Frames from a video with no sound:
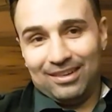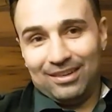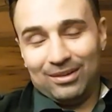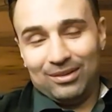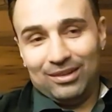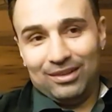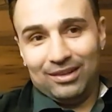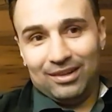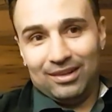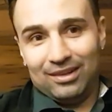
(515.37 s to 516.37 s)
I
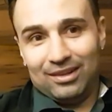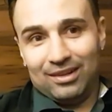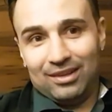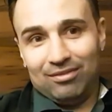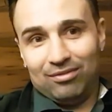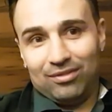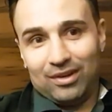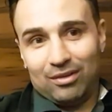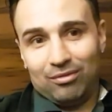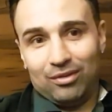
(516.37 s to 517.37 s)

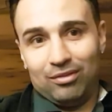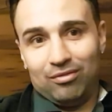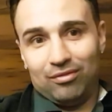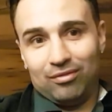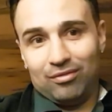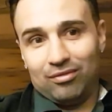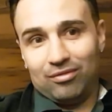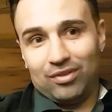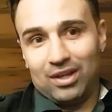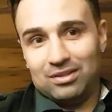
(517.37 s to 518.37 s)
don't really
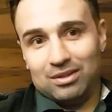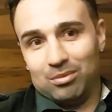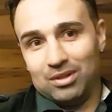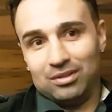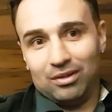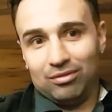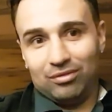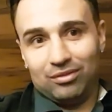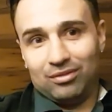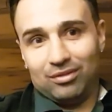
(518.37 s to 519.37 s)
fancy myself
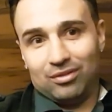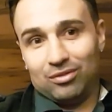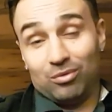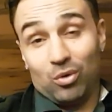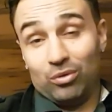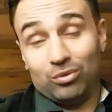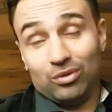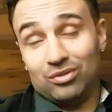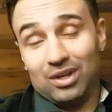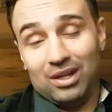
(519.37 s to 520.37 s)
going through
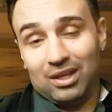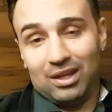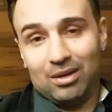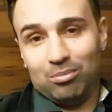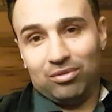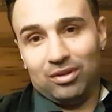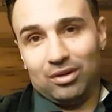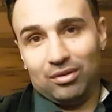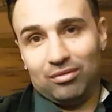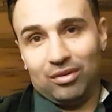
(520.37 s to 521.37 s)
training camps. You
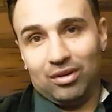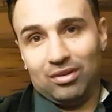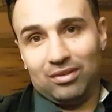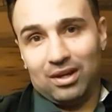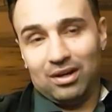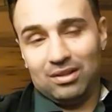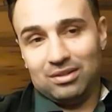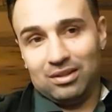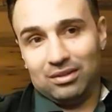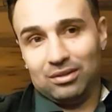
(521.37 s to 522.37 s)
know, it's not an easy
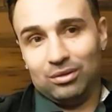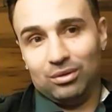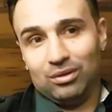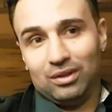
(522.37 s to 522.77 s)
thing to do.